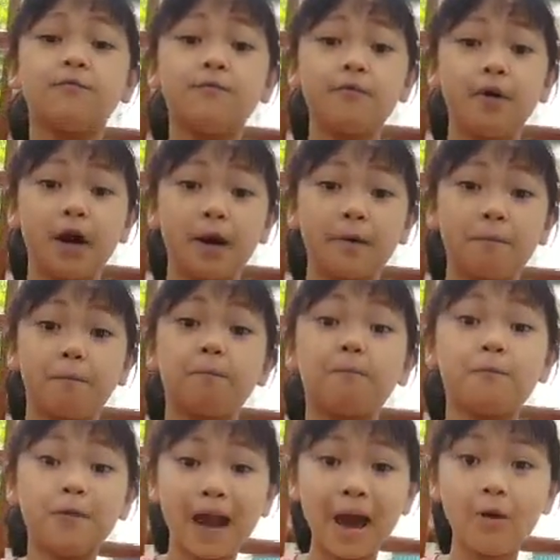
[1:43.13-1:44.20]

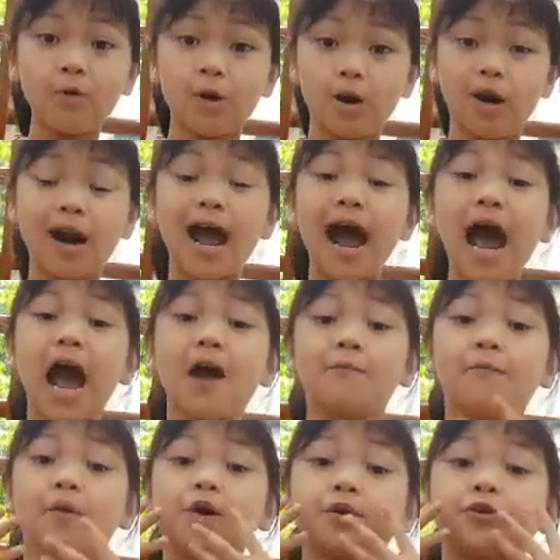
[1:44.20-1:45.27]
Flower have
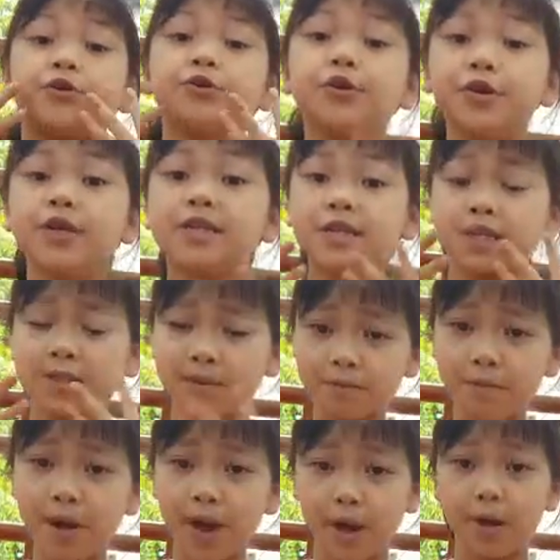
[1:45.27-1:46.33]
a good
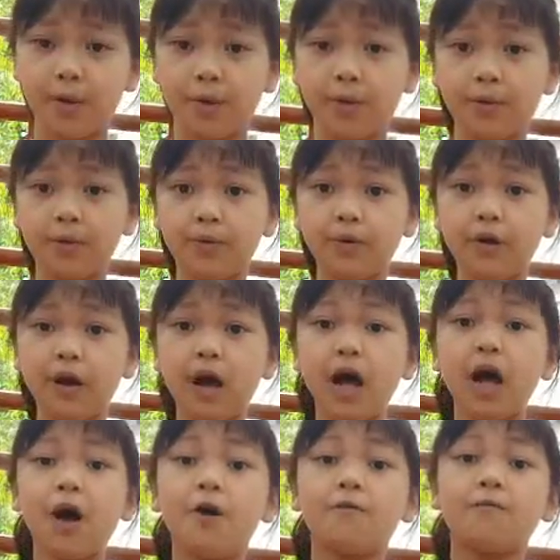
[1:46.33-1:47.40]
smell.
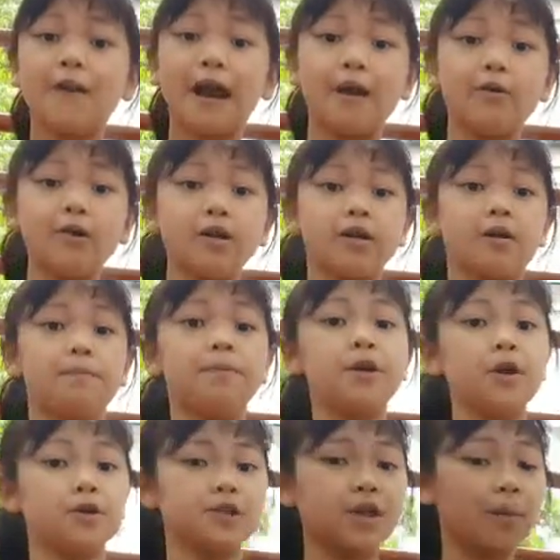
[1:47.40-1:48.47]
Flower
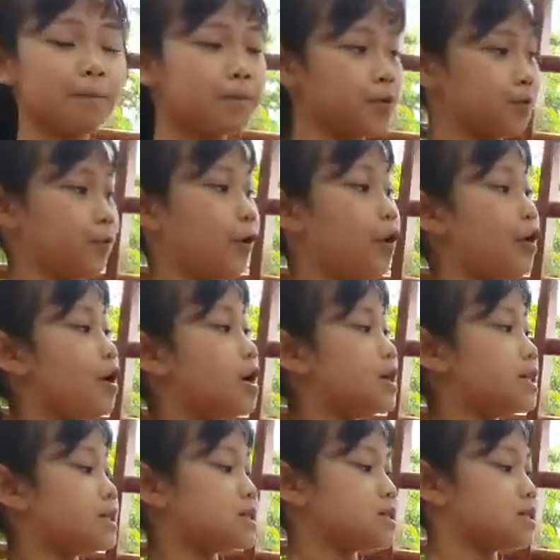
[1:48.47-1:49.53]
appear. Some people
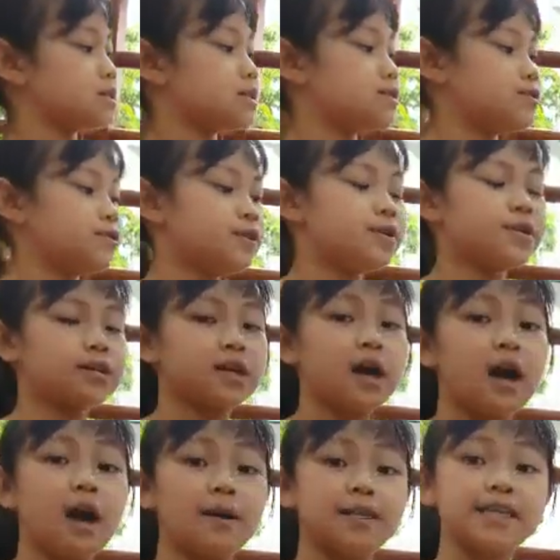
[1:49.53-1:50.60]
take
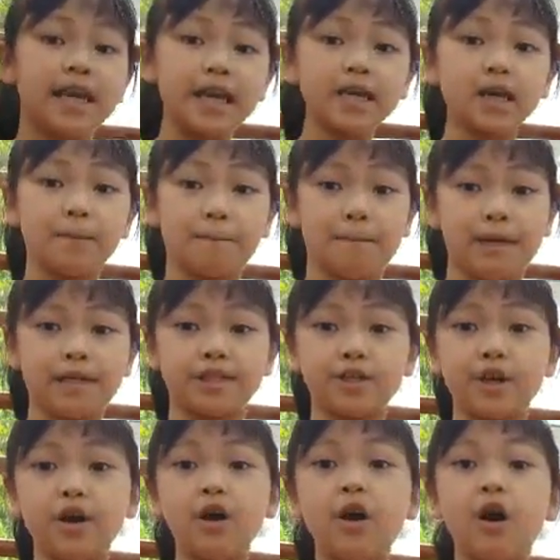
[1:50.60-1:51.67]
a
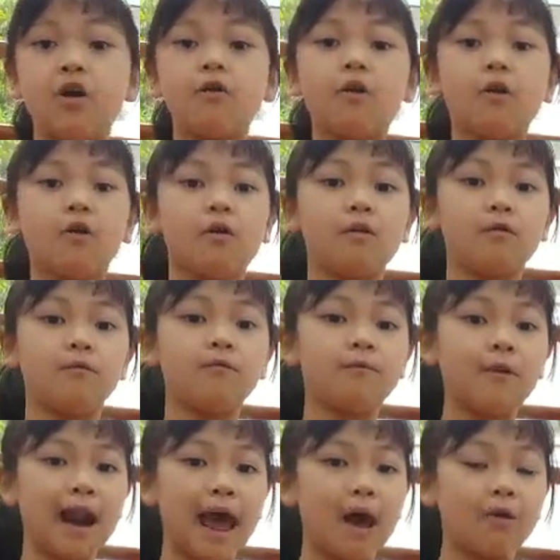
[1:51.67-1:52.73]
picture.
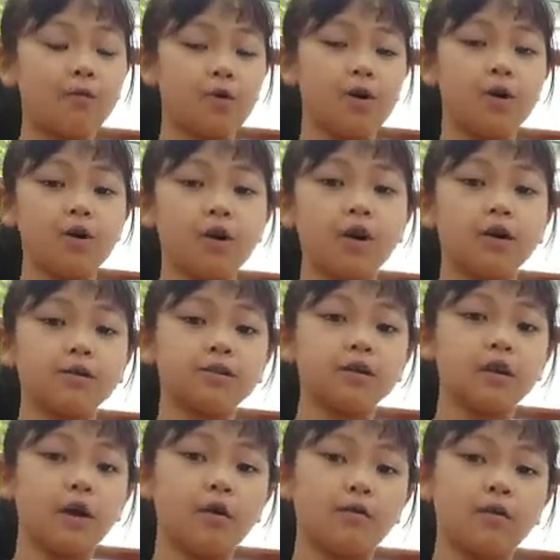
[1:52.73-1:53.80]
Flower,
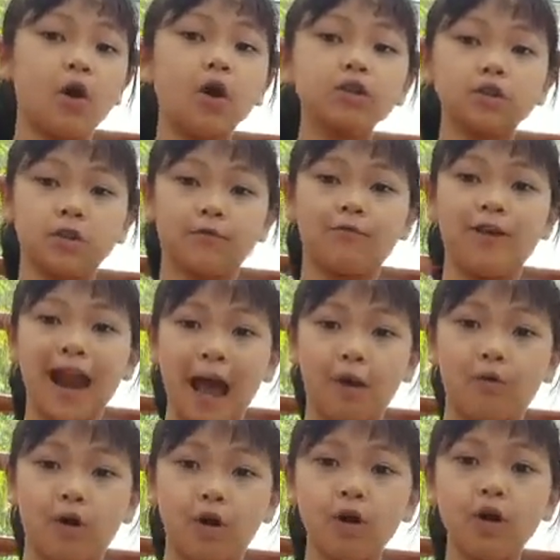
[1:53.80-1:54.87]
lots of
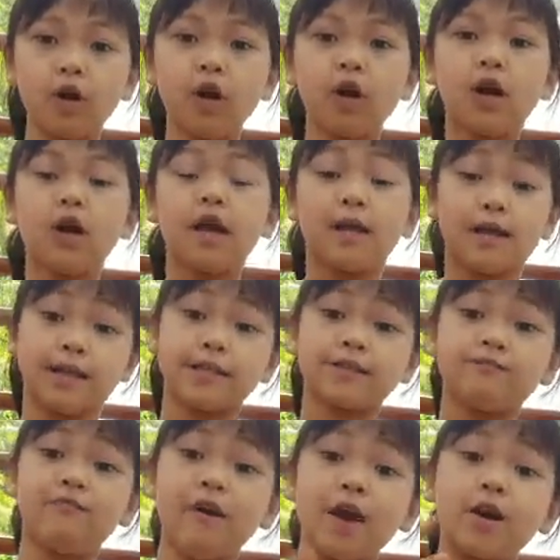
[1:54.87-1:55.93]
flower.
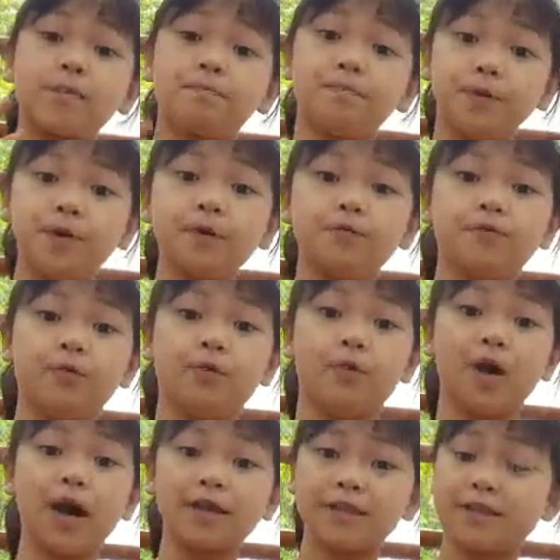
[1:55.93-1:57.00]
It's very
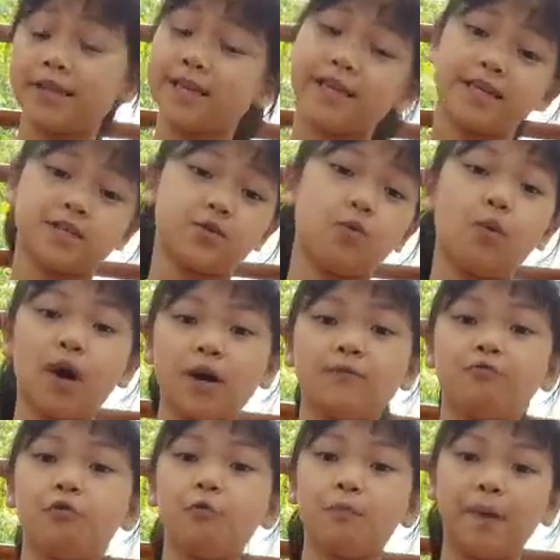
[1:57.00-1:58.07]
beautiful. I think it's a
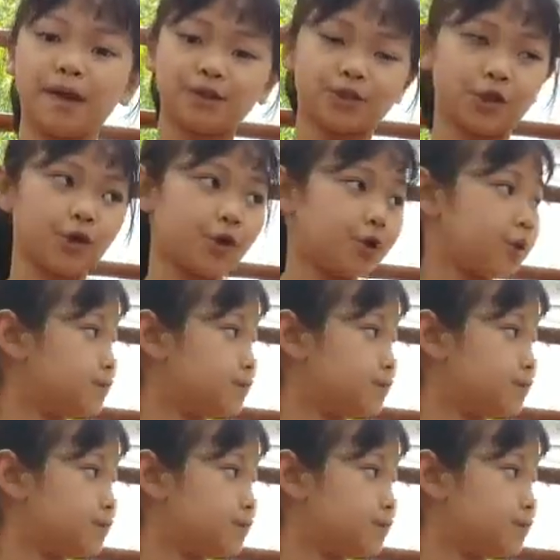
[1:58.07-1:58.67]
wonderful picture.